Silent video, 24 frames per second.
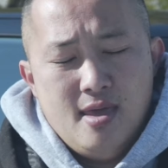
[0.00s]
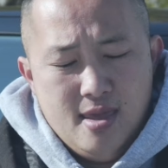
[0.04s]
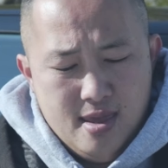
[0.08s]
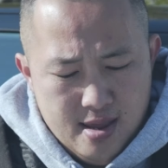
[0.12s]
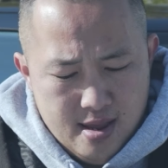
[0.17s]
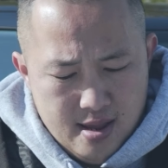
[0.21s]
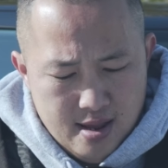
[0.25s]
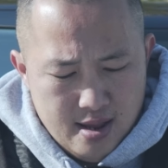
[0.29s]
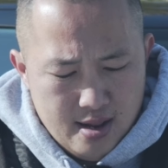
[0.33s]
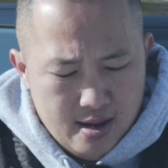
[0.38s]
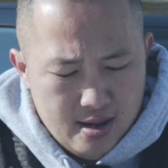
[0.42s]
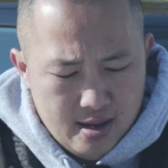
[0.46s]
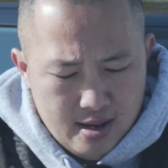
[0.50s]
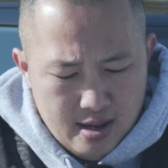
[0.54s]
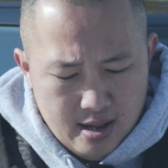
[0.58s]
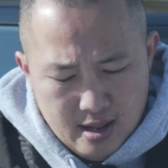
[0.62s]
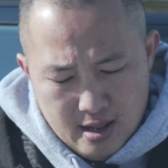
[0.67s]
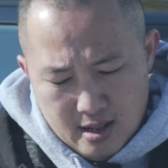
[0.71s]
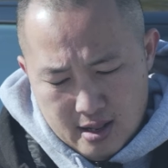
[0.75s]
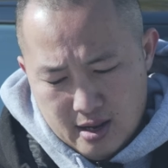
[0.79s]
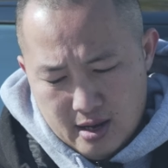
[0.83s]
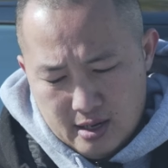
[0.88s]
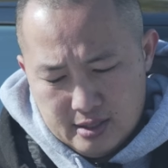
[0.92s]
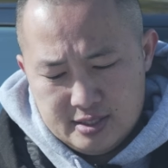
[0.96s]
And
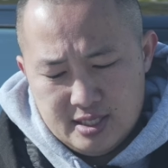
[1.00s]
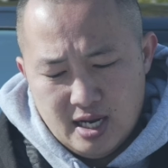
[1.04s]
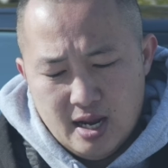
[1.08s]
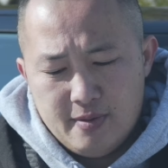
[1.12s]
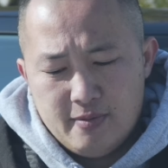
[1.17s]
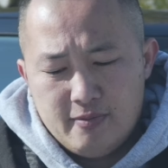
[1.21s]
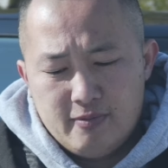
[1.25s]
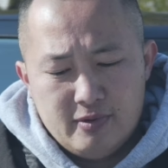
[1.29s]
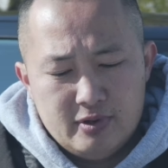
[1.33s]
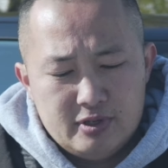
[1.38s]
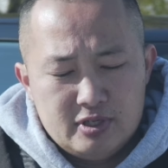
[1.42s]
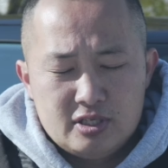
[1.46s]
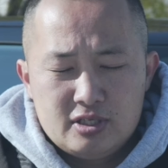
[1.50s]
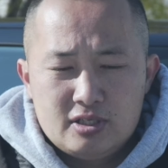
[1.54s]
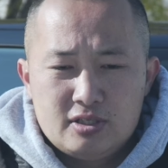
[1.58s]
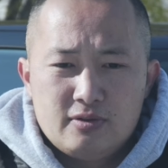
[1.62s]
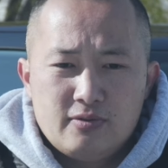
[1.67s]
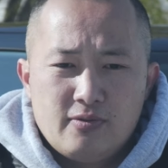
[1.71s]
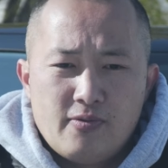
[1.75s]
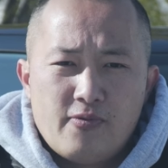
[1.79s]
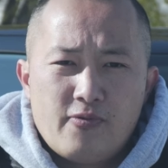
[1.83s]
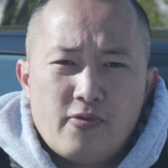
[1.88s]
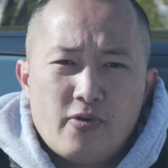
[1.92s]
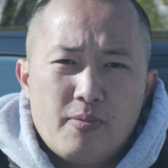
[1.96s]
on top of it,
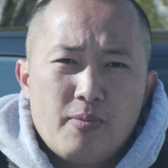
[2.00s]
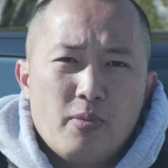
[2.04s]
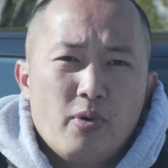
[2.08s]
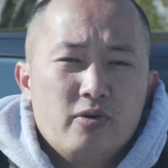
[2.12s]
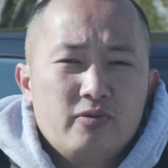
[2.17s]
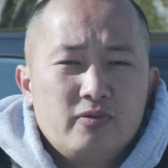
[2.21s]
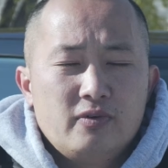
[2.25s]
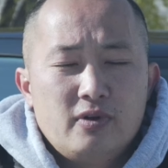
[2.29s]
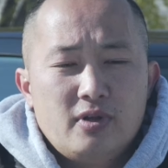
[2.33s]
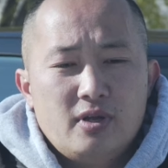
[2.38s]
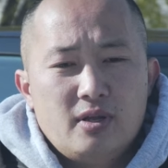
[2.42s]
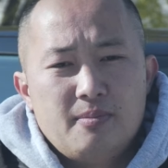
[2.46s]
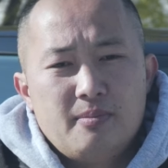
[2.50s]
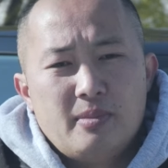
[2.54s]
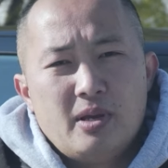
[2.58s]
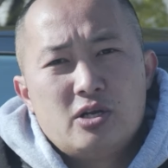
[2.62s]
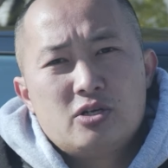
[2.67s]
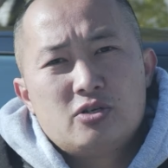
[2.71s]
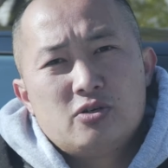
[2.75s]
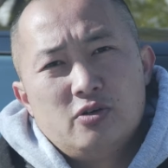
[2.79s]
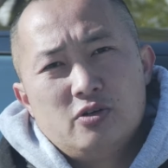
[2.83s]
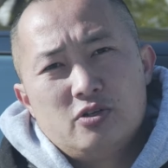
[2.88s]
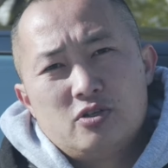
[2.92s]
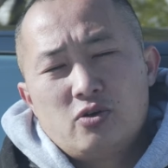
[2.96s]
just before moving it, make
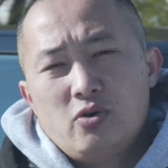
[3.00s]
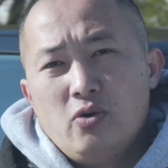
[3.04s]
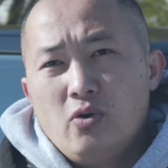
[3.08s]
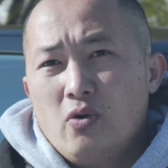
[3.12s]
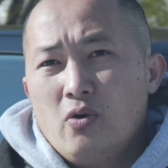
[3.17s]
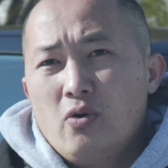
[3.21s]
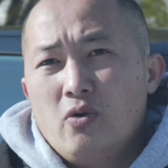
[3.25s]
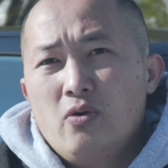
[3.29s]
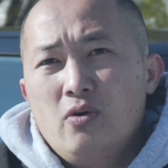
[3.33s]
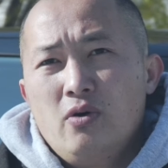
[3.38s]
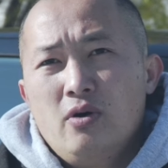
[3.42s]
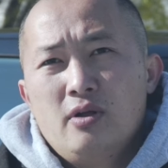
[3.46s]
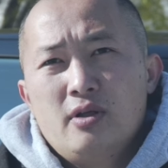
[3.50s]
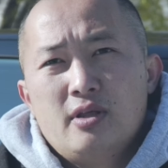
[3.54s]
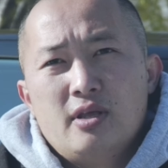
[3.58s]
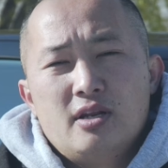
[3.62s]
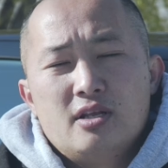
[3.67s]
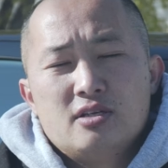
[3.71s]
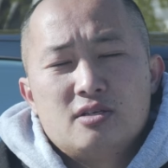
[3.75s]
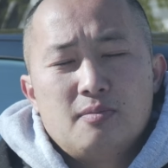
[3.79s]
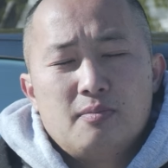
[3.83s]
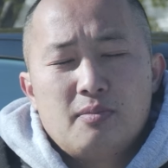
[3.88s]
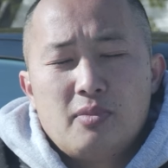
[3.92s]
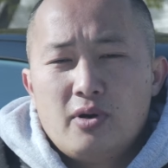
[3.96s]
sure it's cool, it
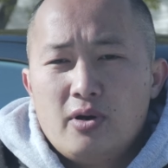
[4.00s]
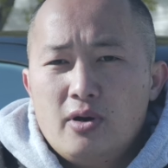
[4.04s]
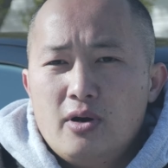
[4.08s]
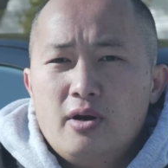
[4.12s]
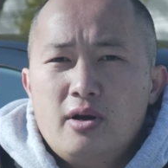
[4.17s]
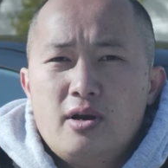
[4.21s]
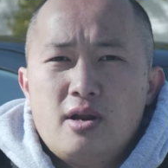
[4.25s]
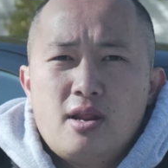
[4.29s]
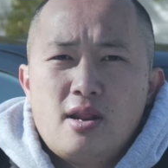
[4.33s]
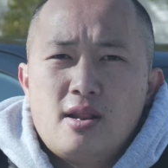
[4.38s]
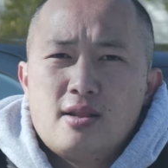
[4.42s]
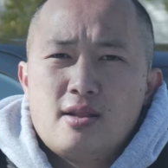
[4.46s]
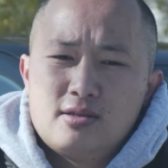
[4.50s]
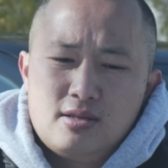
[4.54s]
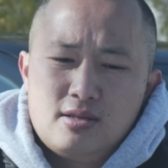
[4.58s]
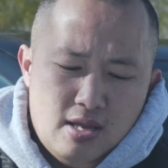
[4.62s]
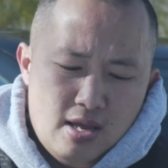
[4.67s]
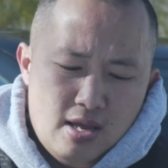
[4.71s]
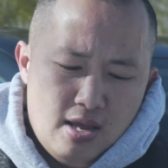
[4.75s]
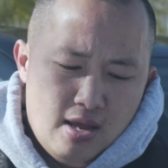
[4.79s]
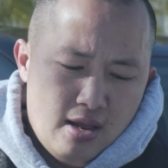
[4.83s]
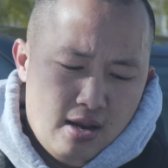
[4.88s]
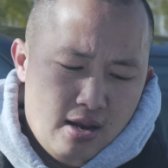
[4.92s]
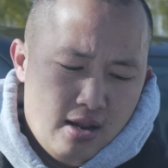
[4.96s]
doesn't burn,
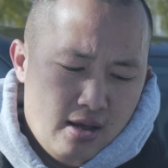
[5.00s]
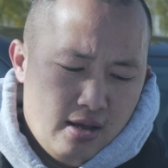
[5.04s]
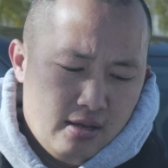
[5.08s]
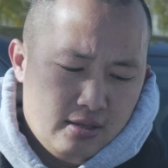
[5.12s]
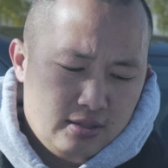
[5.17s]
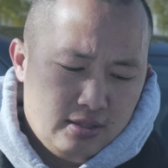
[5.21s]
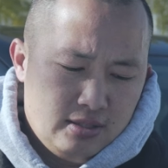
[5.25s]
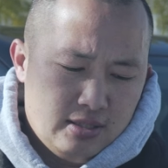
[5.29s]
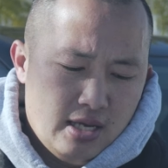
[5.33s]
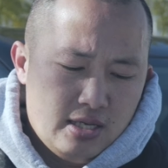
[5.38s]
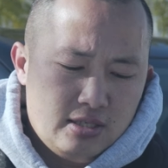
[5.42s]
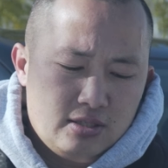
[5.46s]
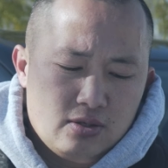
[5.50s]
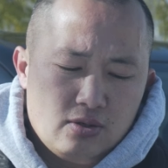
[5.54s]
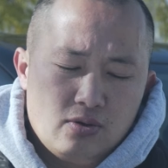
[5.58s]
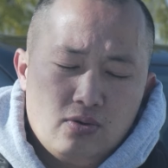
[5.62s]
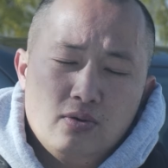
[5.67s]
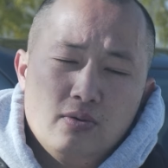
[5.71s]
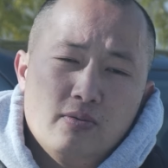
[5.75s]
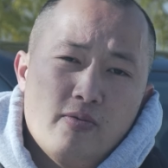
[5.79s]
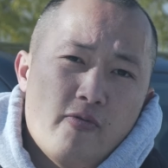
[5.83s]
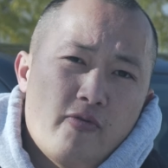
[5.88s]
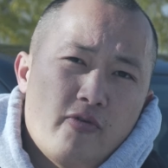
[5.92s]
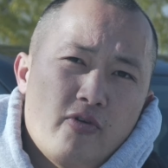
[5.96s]
and it's nice and
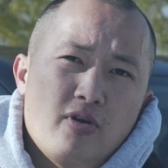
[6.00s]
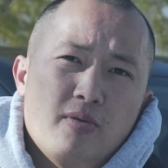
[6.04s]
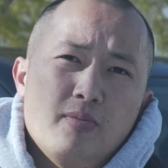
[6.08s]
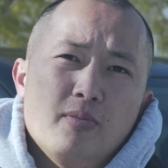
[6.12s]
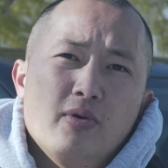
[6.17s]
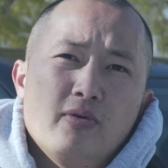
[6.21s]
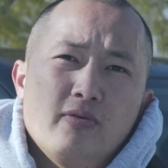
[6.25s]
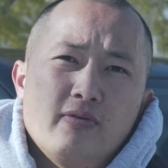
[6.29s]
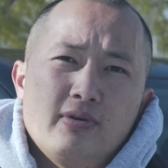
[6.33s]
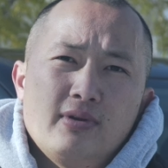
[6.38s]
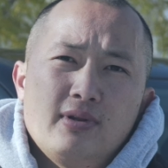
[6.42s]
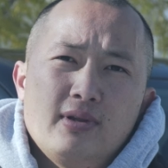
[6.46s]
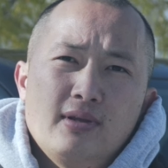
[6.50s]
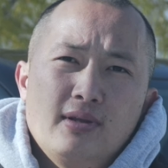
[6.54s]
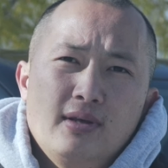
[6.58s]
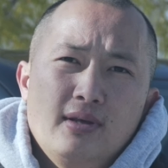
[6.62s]
cool before you move it.